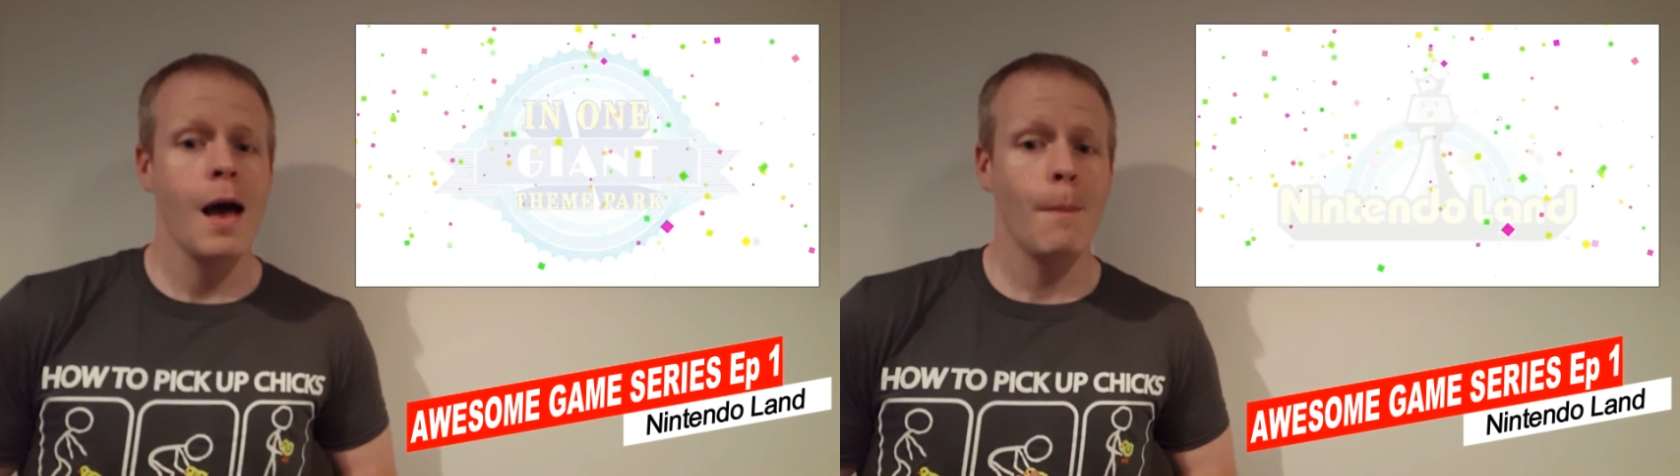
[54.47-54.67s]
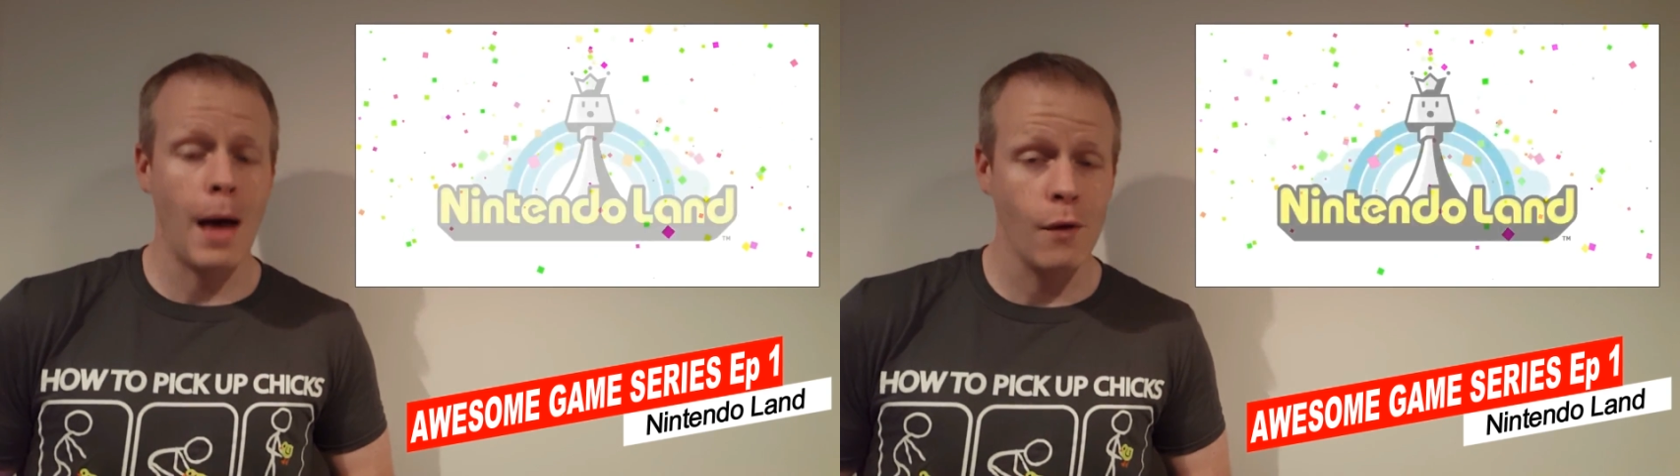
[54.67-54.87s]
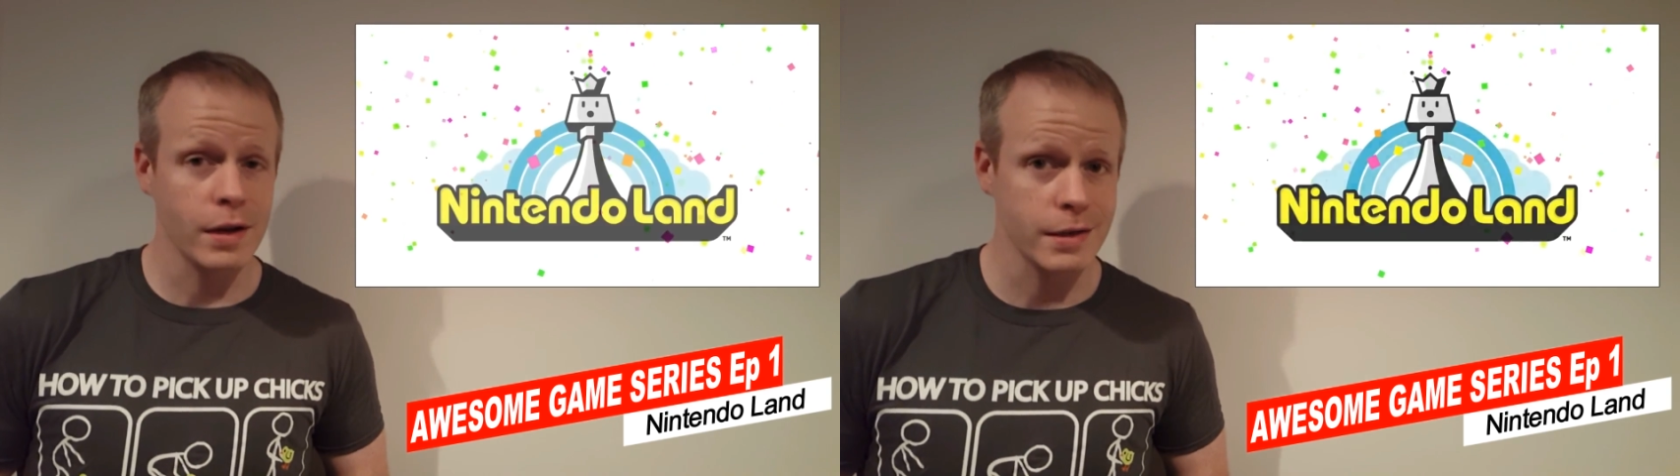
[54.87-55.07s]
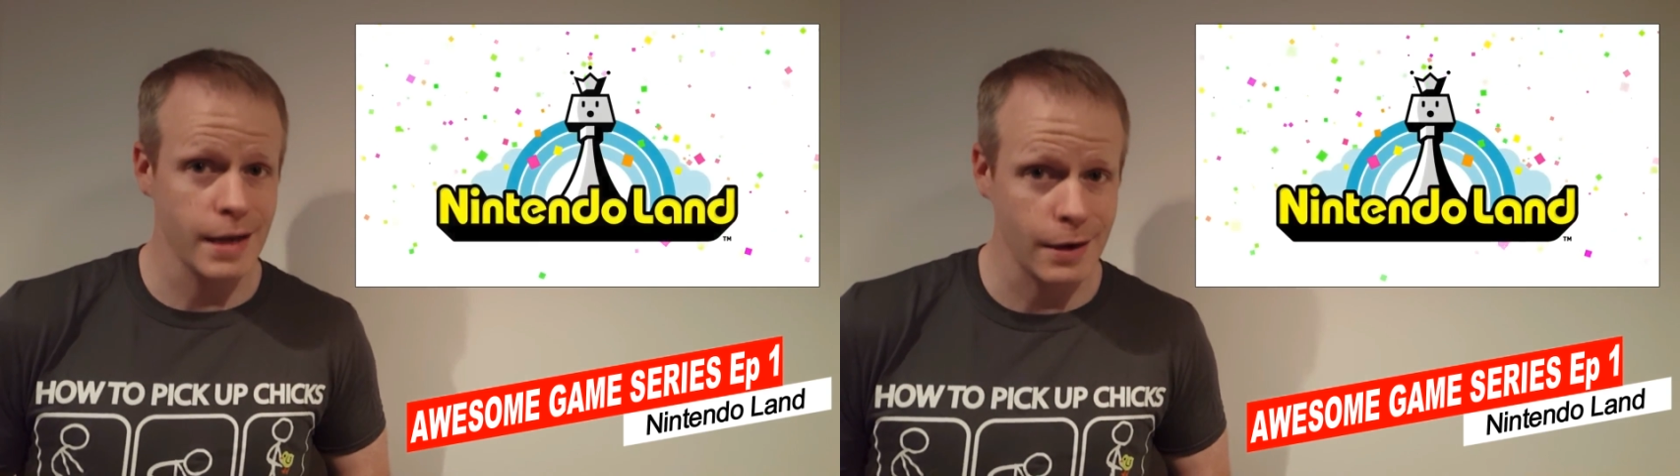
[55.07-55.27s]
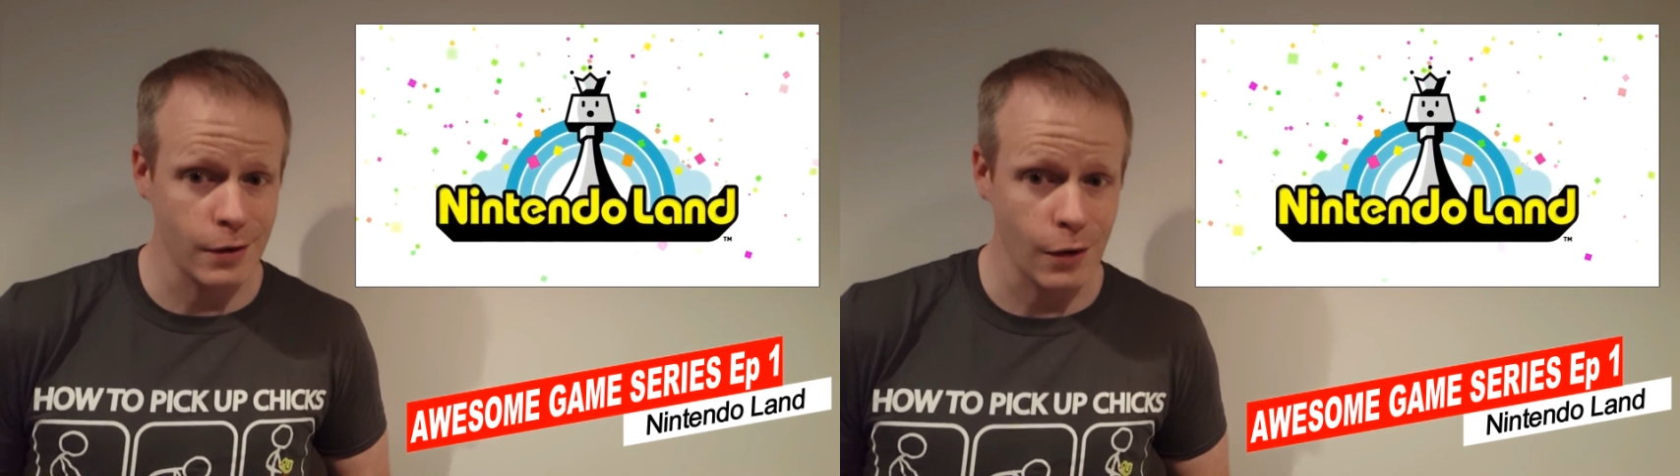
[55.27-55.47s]
about
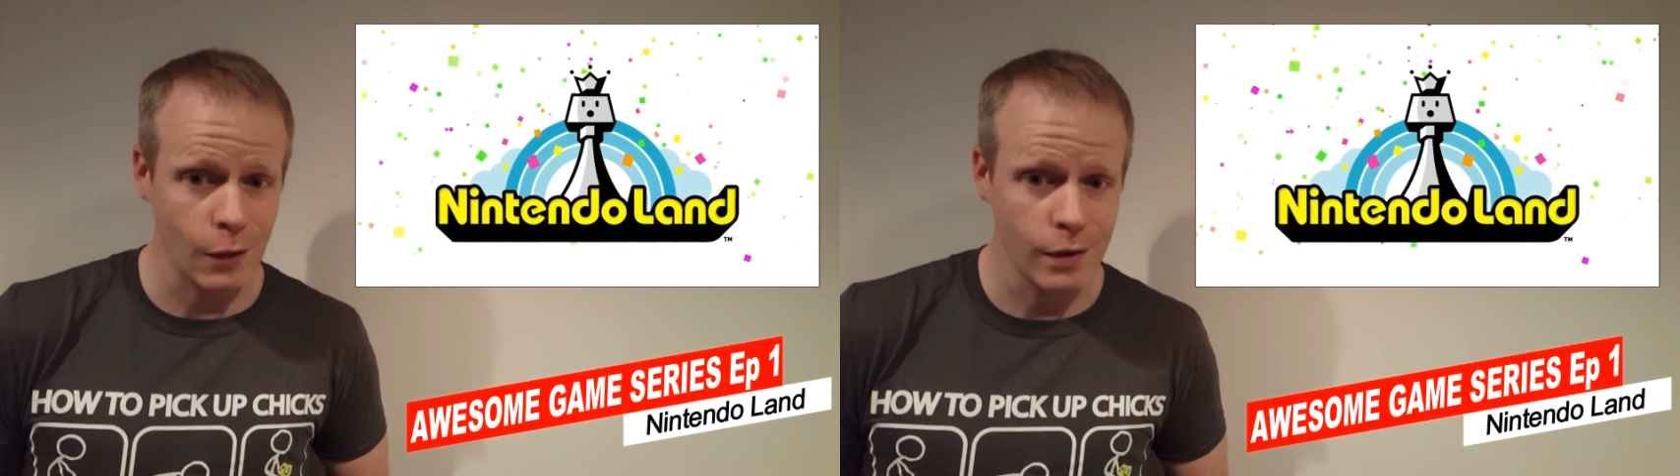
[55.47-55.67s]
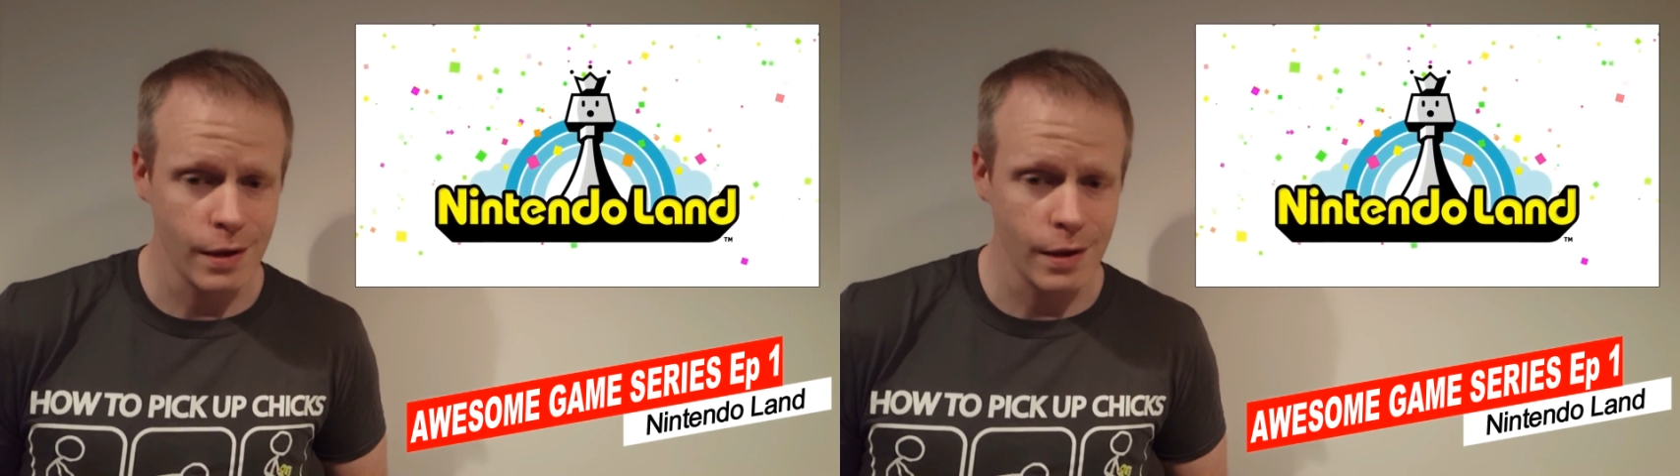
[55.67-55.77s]
Nintendo.